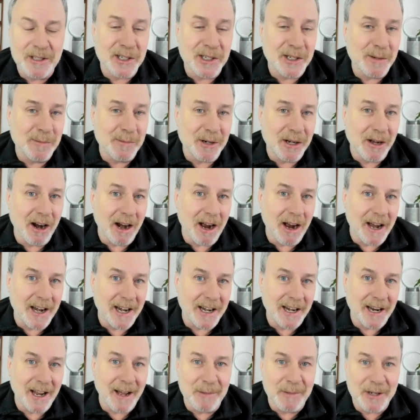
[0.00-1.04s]
Snoop Dogg on
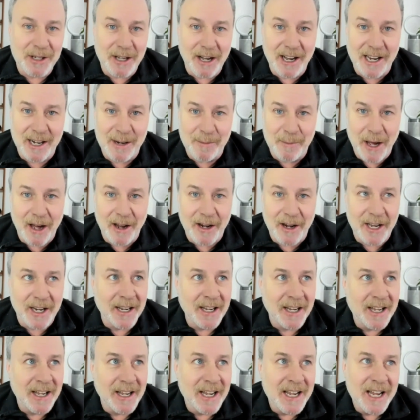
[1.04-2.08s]
it, I'm talking about it.
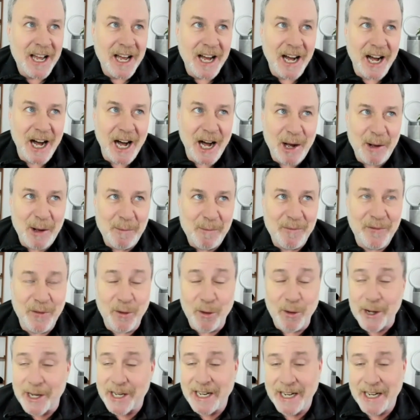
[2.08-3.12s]

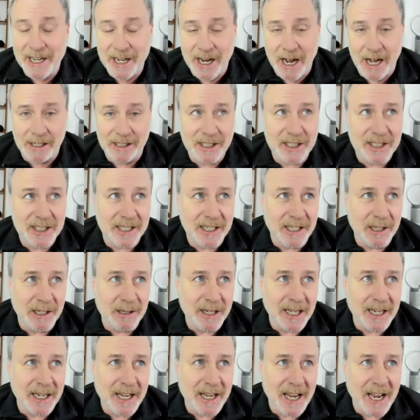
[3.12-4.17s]
$14, you
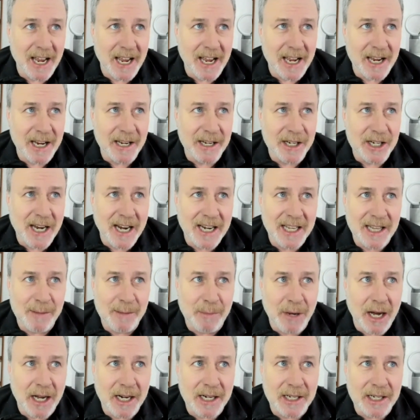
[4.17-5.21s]
get a Jack in the
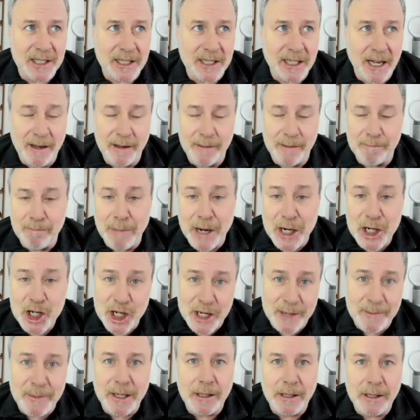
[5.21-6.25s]
Box
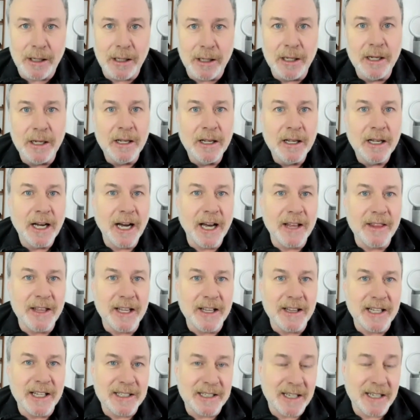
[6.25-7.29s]
munchie meal. I
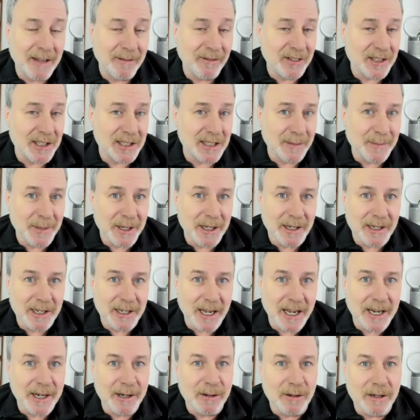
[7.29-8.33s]
think that's obviously being
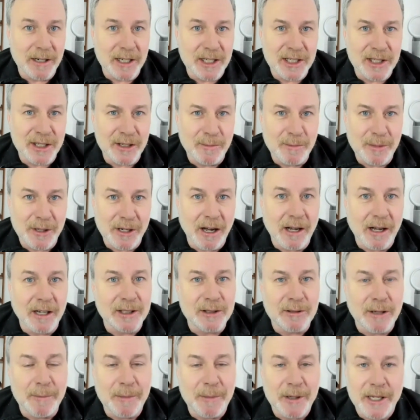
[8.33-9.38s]
tied towards Snoop
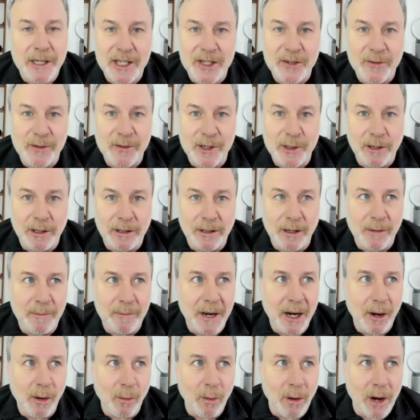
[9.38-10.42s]
Dogg's reputation for doing a little
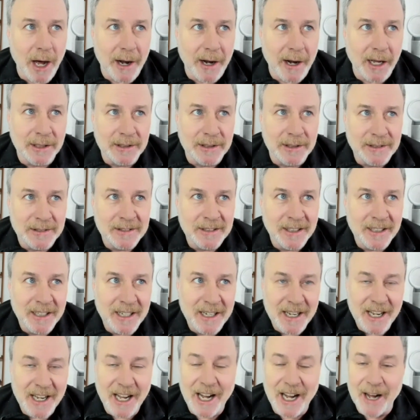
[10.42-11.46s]

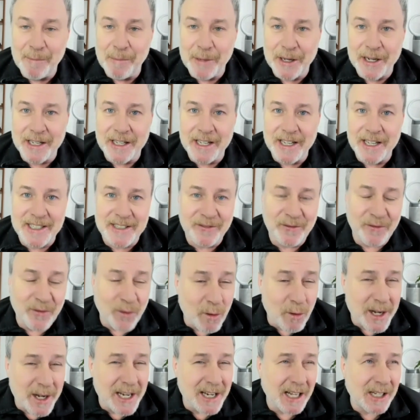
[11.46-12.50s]
marijuana. But it's
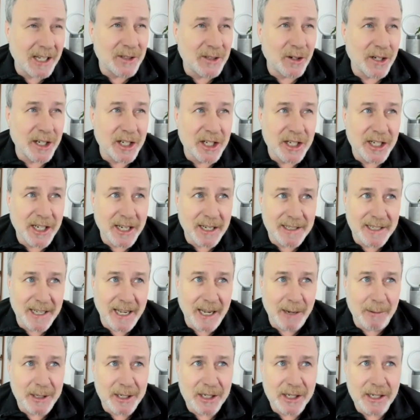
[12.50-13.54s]
$14 for a chicken
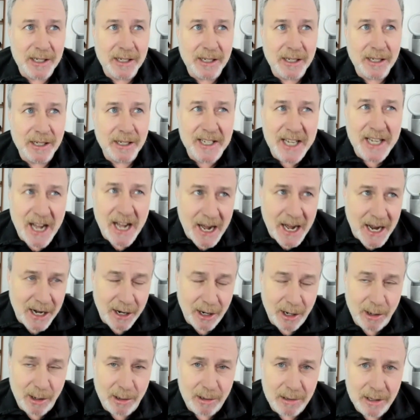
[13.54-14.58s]
sandwich, a
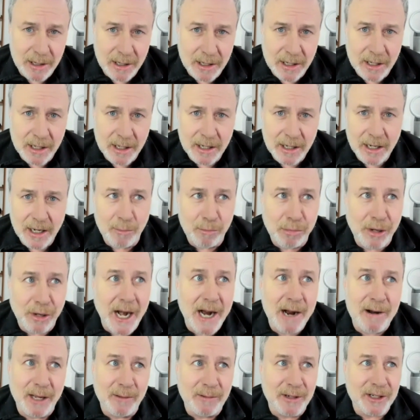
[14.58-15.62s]
taco, a
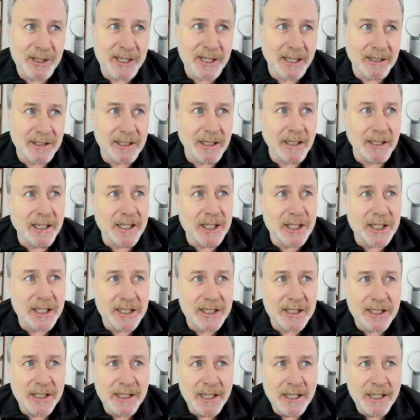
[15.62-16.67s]
brownie, which sounds
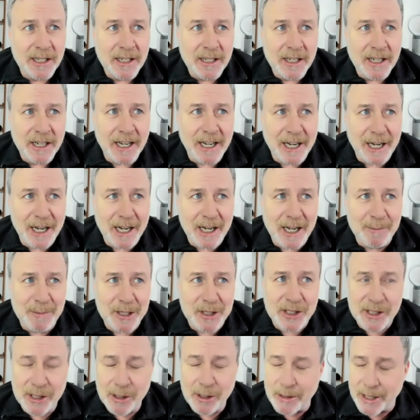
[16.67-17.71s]
delicious, a
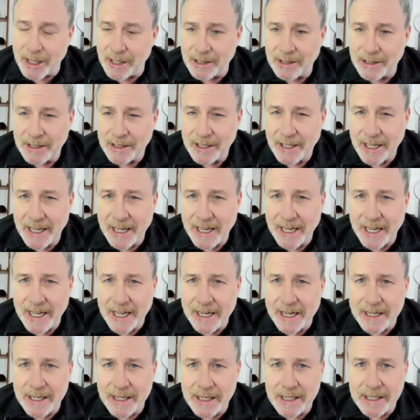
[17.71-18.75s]
soda,
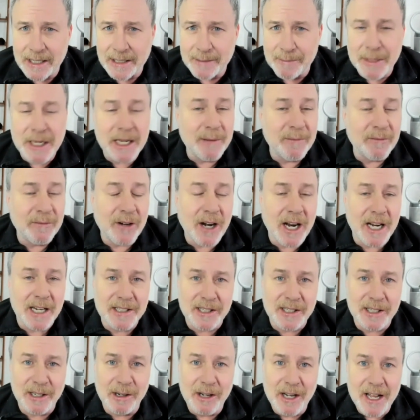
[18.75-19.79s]
and medium
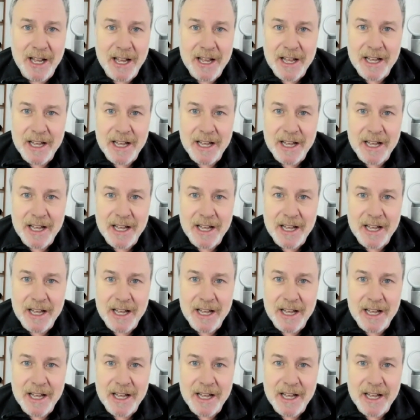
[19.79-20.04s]
fries. So